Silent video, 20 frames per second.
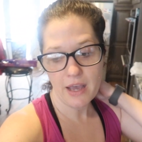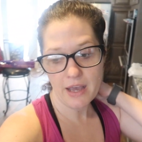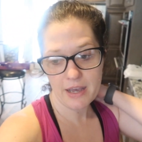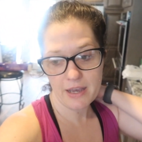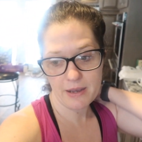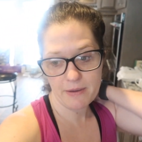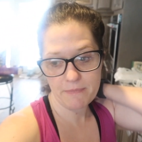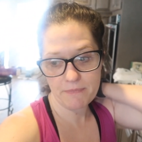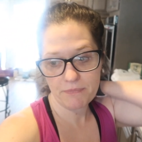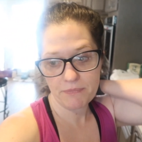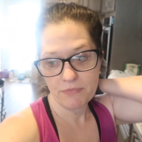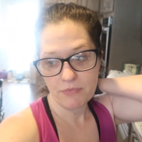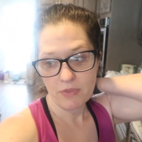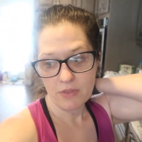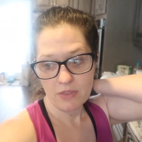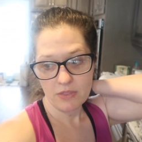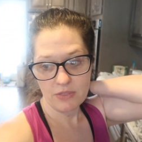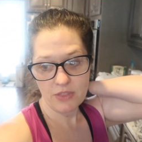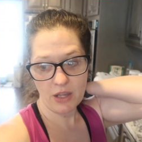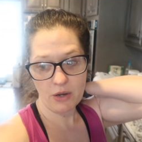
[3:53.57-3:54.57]
Um,
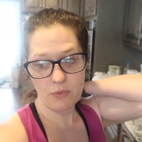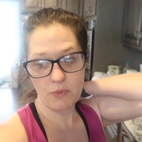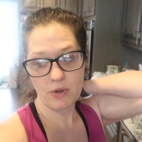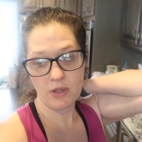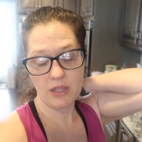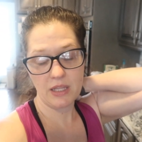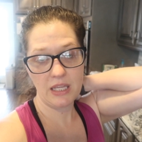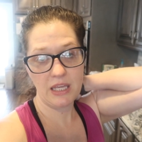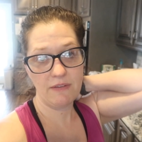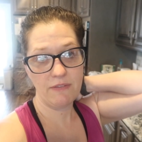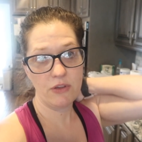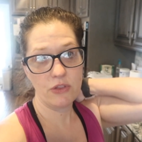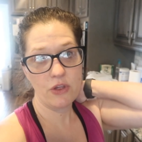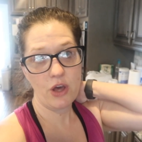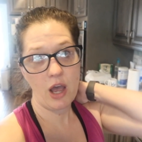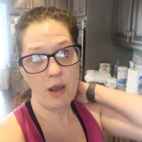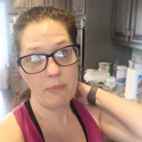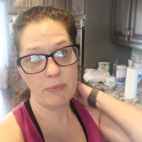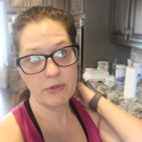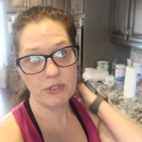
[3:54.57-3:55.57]
they really give you
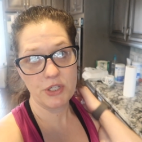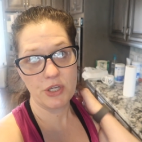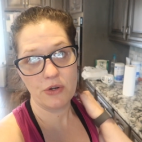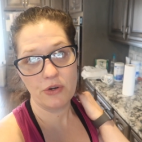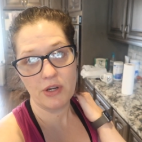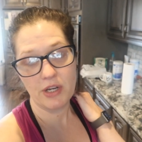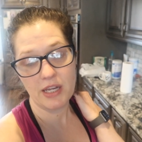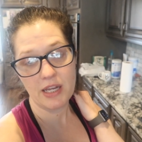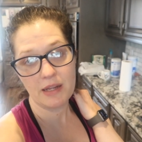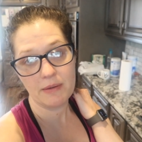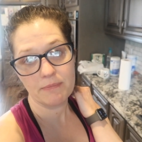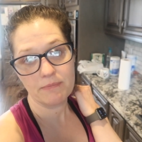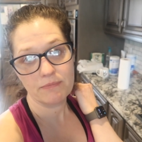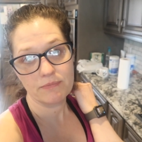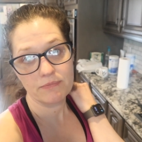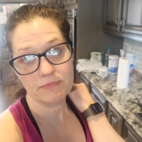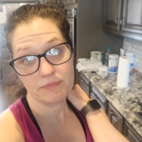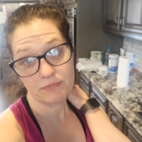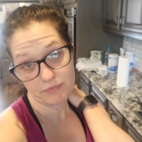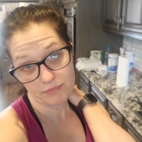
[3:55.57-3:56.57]
the opportunity
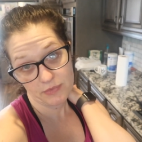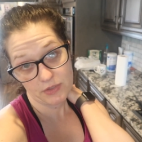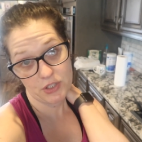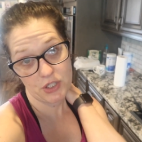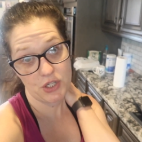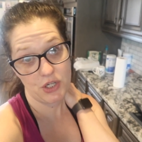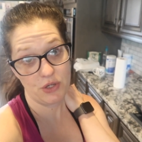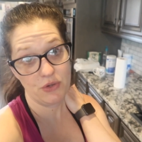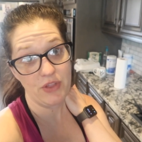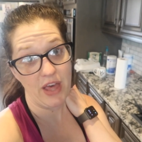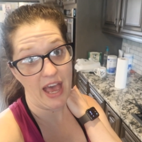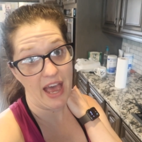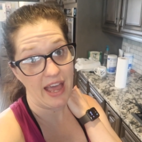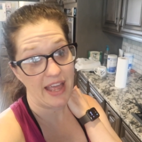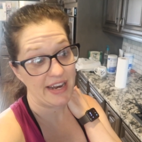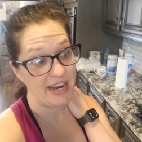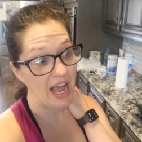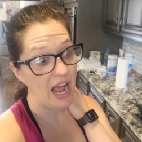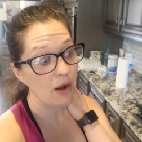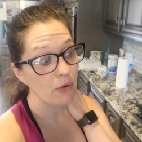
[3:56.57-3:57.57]
to do
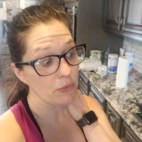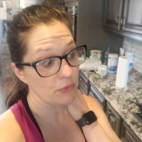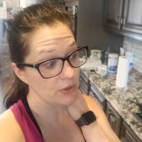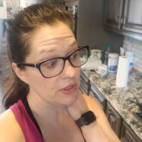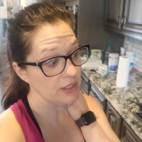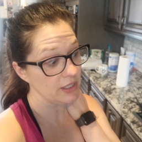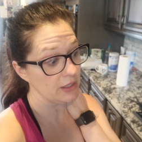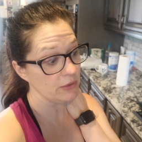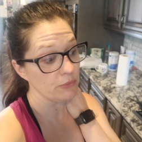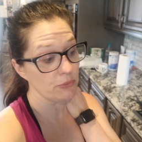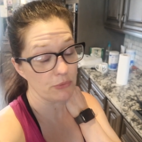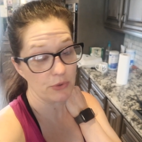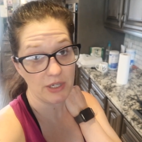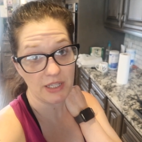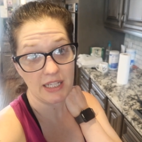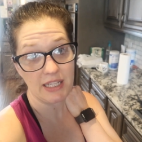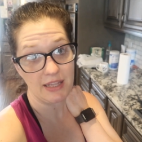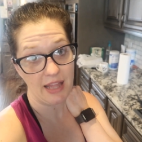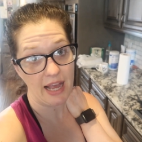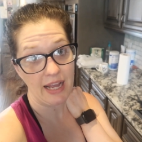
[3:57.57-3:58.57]
that. And I really,
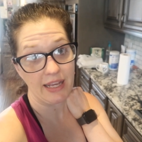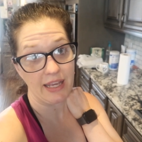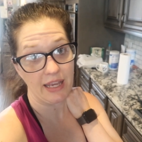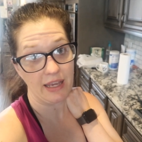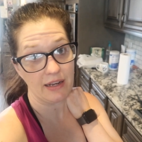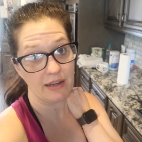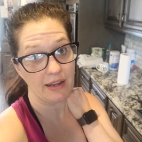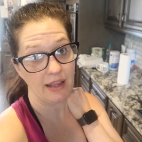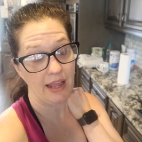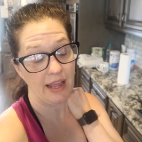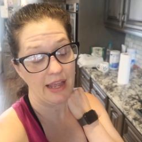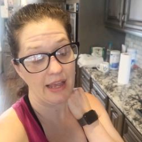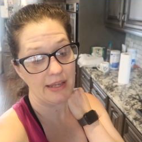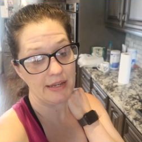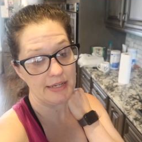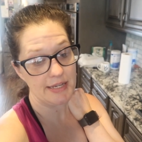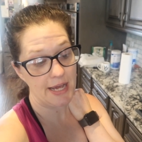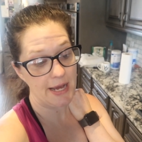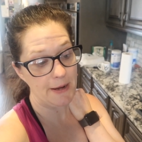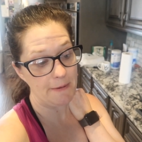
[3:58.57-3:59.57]
really like it.
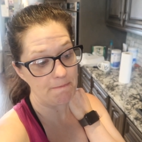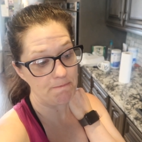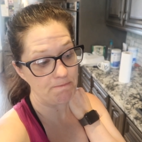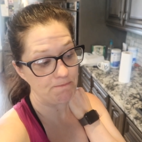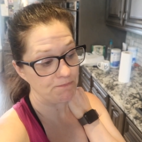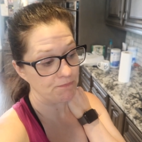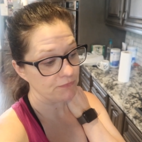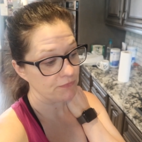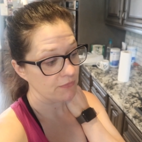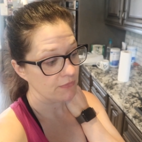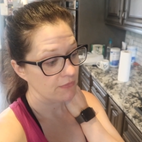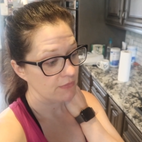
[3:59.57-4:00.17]
And um,